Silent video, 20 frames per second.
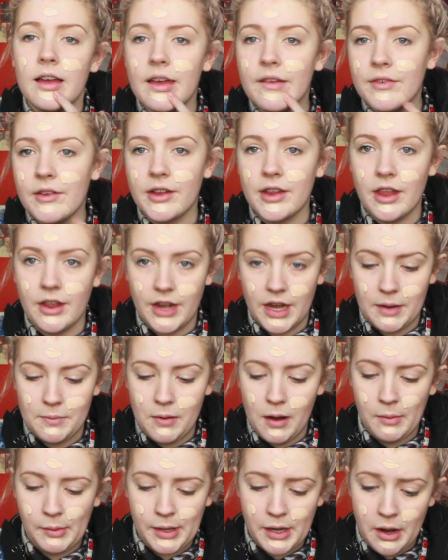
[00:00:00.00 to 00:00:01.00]
if you're at uni you
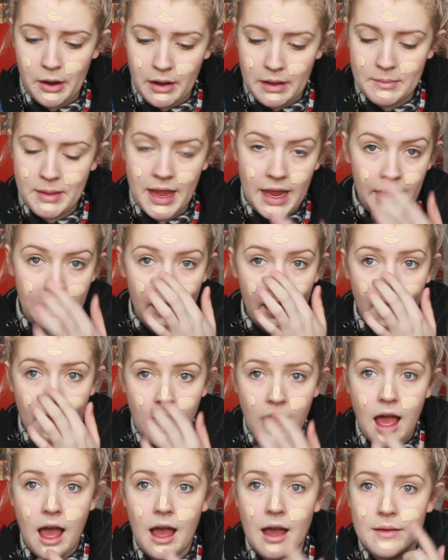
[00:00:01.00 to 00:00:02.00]
probably know what I mean,
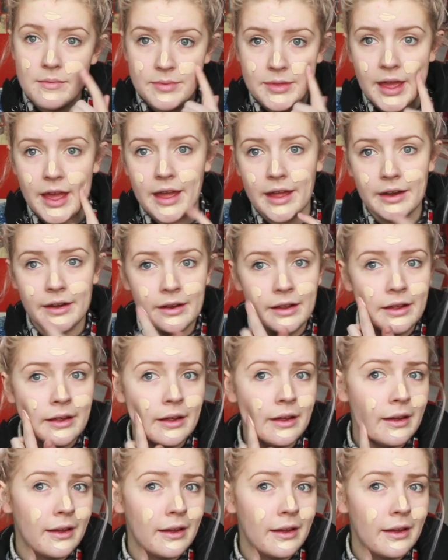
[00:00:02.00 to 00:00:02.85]
then